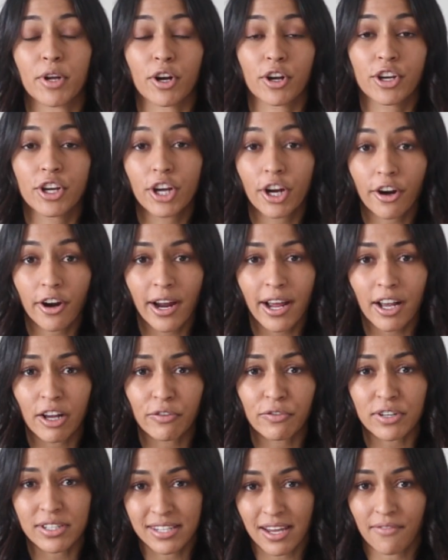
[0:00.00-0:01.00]
your
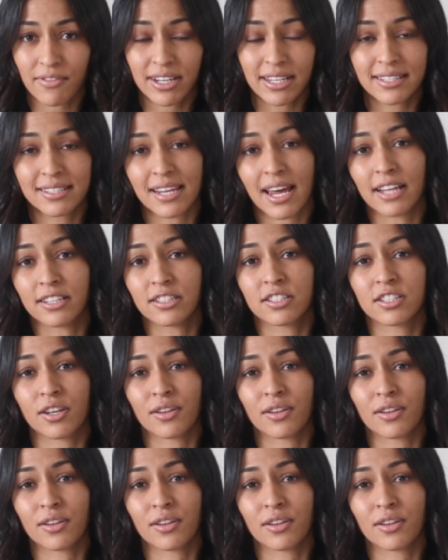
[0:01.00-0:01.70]
Keurig for seventy cents.